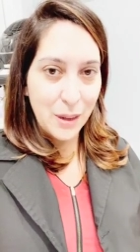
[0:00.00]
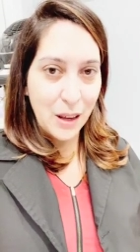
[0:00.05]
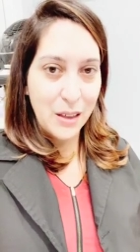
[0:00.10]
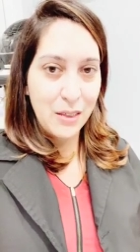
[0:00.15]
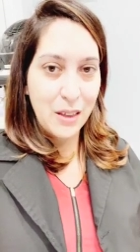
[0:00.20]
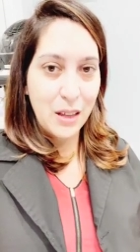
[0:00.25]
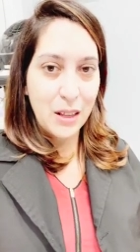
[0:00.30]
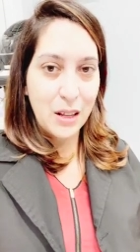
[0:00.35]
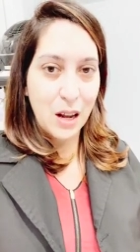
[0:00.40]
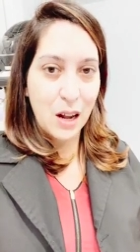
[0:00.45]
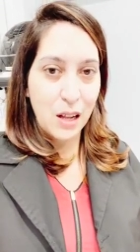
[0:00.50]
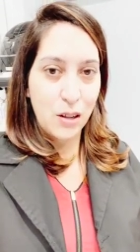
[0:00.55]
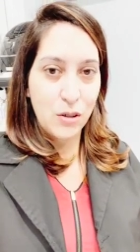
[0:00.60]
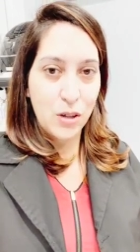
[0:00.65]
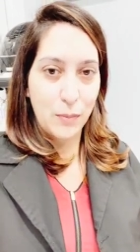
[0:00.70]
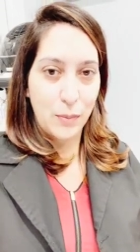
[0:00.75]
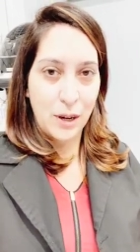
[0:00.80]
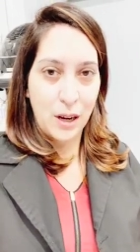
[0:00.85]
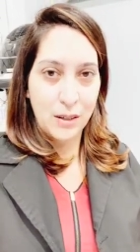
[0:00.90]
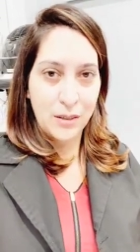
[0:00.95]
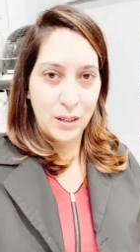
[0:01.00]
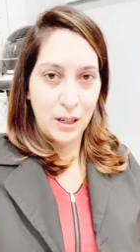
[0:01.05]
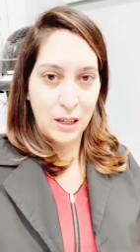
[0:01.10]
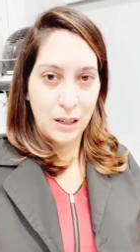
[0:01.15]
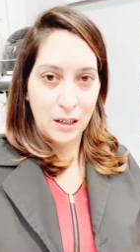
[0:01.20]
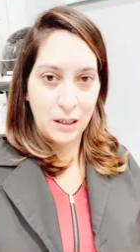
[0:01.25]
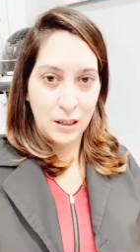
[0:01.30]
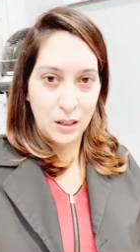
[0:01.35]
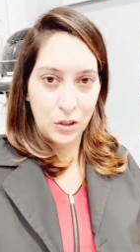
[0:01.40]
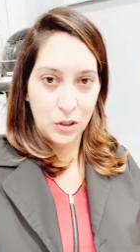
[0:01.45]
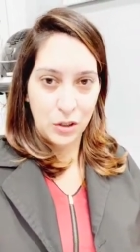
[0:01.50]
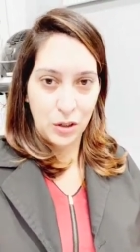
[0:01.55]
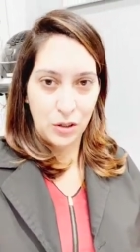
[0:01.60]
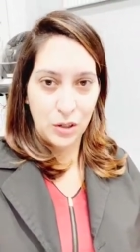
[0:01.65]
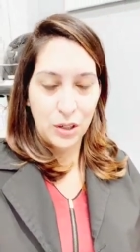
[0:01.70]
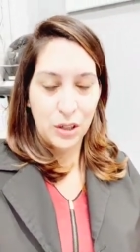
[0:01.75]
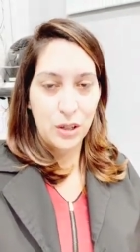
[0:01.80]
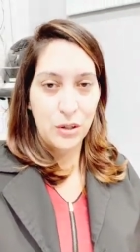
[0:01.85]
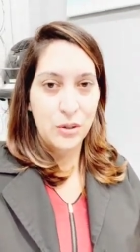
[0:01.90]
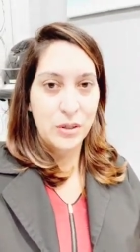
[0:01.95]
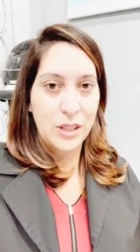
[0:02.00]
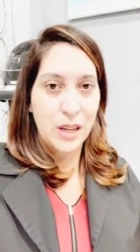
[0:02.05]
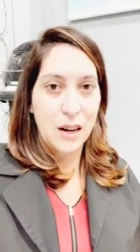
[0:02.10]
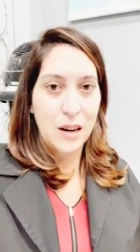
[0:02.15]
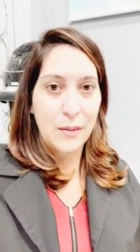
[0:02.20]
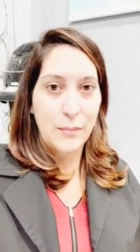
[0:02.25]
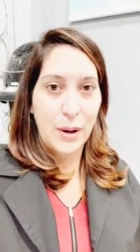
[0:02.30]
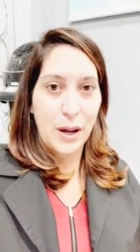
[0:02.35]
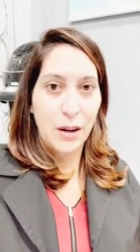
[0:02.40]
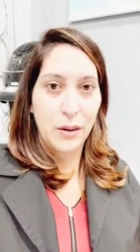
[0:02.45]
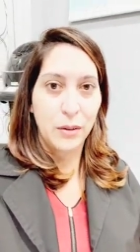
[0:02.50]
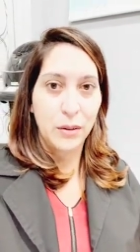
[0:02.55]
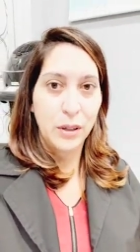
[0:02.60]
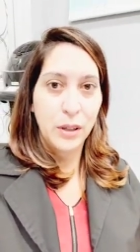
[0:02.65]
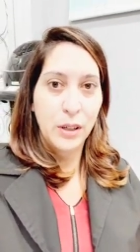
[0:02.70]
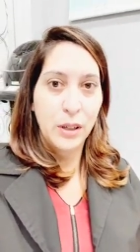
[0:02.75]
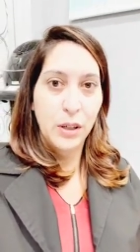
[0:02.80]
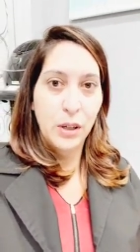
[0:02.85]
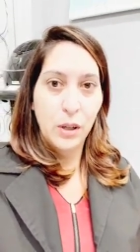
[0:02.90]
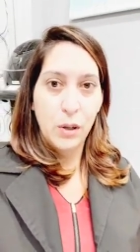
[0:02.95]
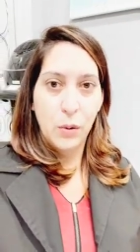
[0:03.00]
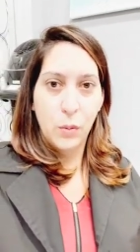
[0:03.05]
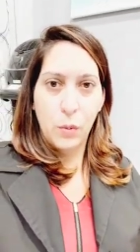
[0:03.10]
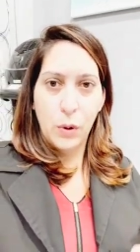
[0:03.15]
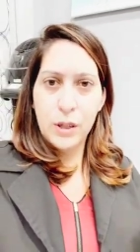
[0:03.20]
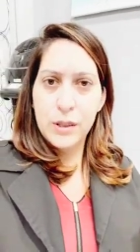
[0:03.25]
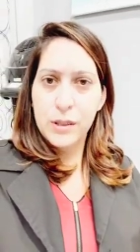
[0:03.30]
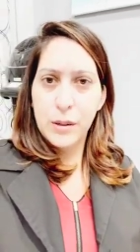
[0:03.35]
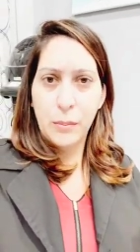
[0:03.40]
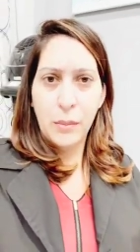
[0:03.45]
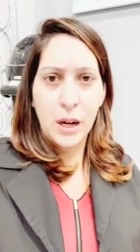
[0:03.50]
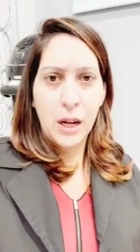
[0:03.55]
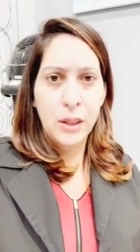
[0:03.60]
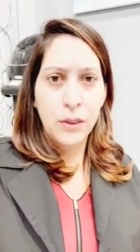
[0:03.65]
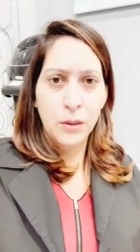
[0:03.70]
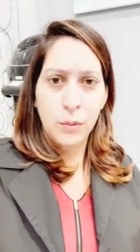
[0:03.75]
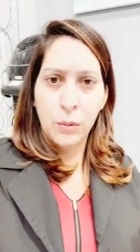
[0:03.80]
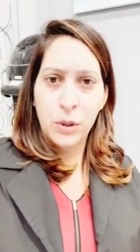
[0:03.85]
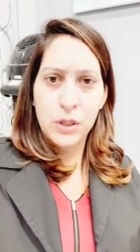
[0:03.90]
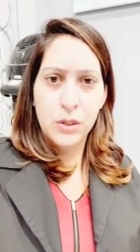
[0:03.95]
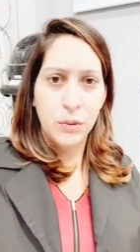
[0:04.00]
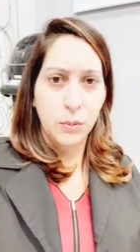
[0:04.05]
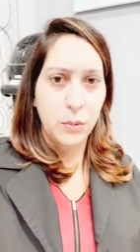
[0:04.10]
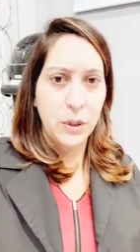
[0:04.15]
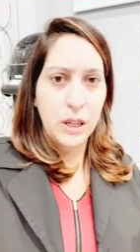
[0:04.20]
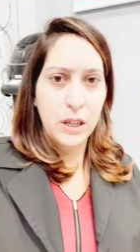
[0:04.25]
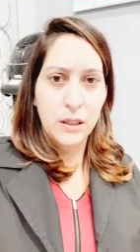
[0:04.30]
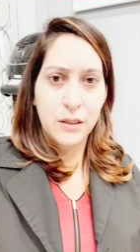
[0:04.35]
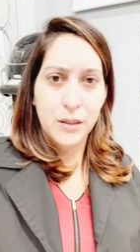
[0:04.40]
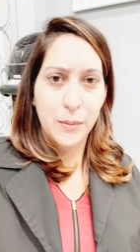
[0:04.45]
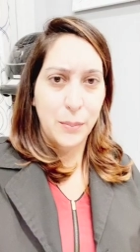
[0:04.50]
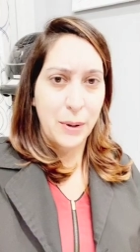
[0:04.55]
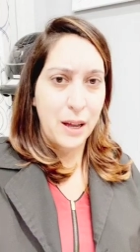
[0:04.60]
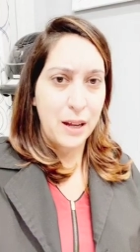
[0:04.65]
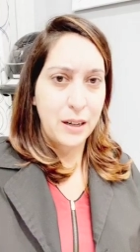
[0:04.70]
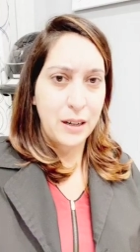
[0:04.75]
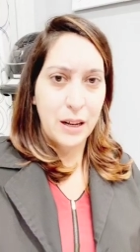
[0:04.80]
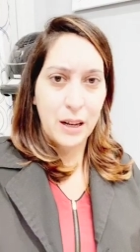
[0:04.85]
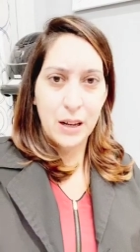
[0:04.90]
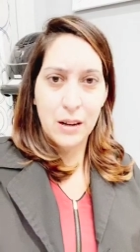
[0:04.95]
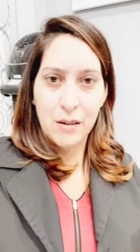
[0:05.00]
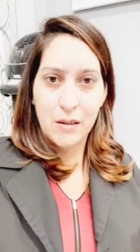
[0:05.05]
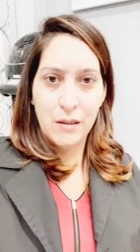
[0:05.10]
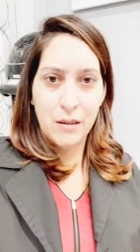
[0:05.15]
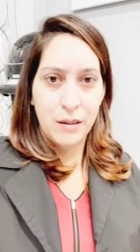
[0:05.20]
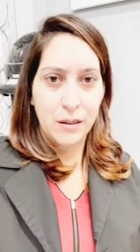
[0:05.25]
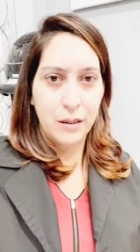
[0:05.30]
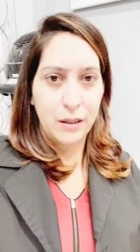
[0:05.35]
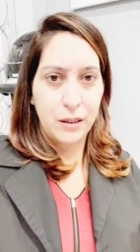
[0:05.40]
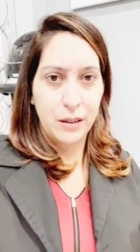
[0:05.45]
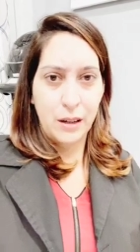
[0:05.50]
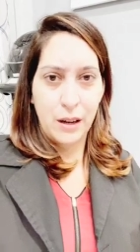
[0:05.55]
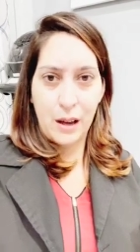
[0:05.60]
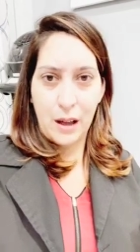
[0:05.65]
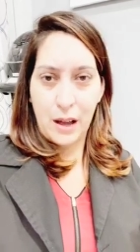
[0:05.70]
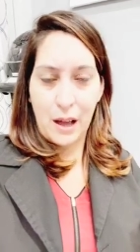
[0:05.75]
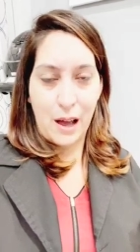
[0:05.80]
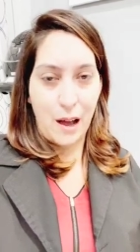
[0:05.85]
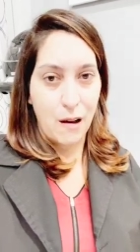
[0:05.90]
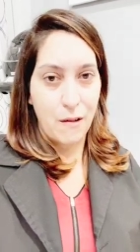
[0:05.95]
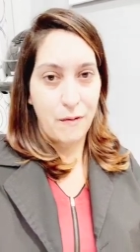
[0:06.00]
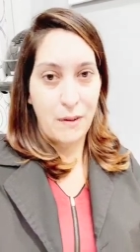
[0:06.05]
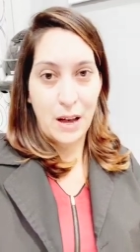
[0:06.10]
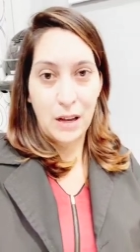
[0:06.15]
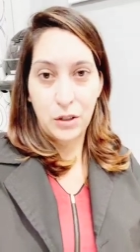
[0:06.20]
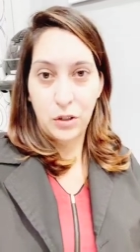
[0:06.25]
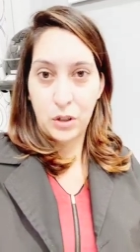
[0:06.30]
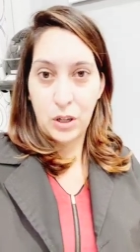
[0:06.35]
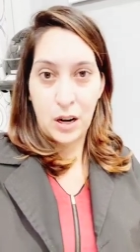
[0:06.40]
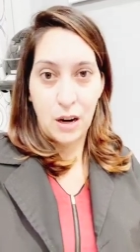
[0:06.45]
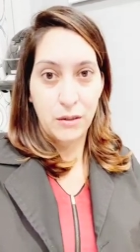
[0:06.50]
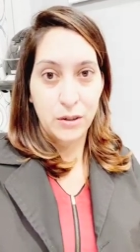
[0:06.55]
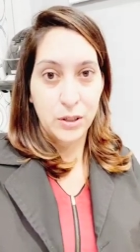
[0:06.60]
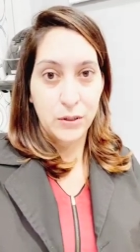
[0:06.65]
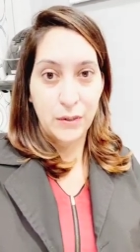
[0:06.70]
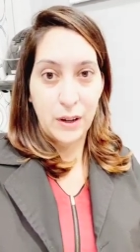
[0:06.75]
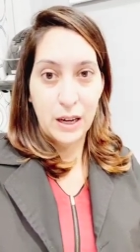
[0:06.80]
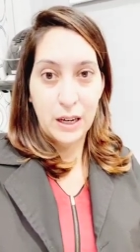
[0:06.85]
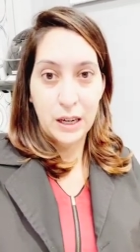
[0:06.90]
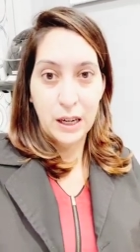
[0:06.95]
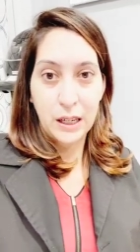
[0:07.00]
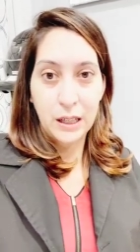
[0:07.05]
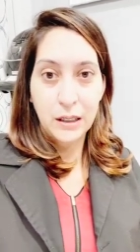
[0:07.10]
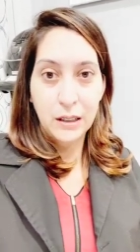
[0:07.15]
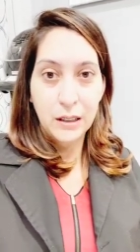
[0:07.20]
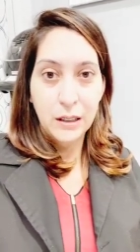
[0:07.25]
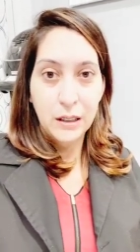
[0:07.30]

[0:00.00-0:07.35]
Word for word: then the color depositing conditioner, you can use that about once a month or once a week, depending on how fast your hair is fading,